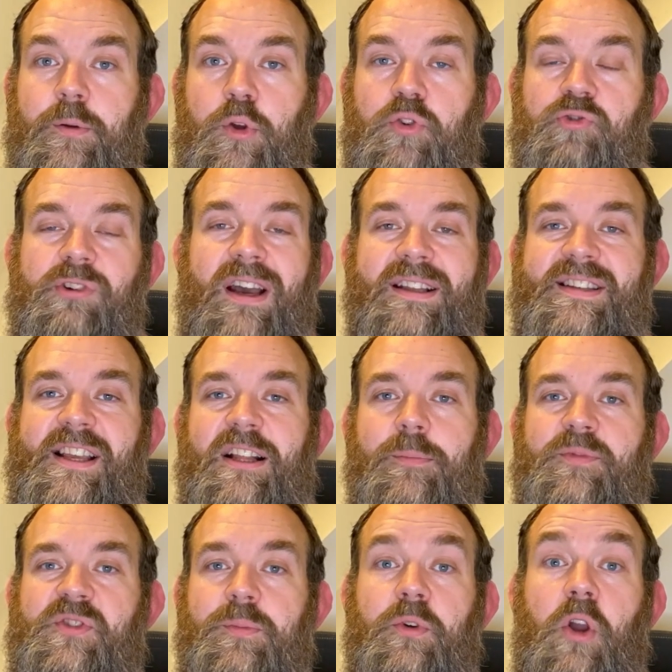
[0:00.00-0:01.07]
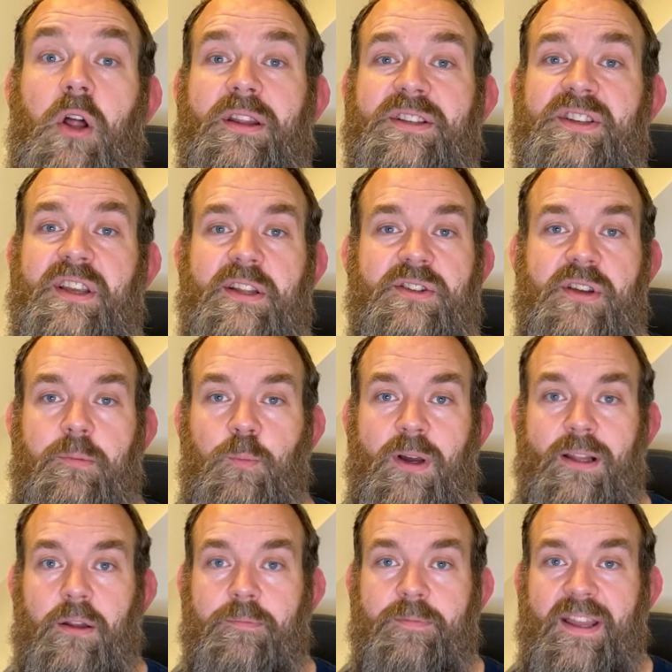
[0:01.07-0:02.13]
who try to help some college kids up
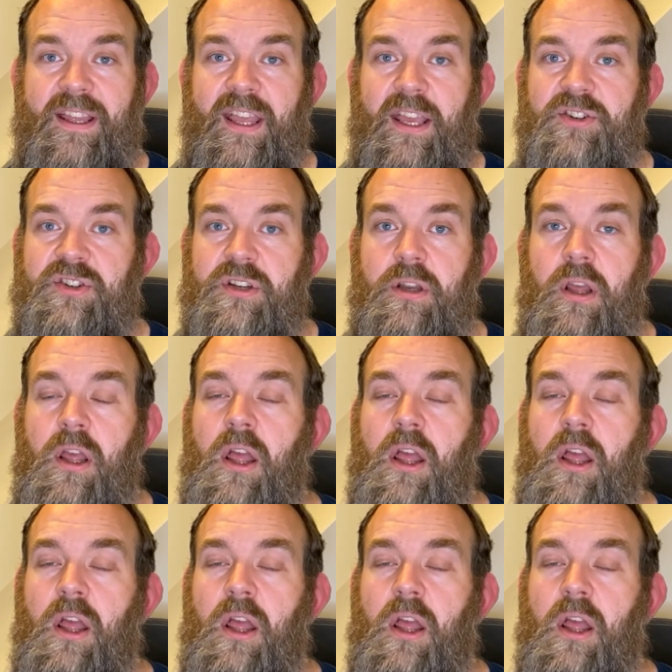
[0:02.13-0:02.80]
while on vacation.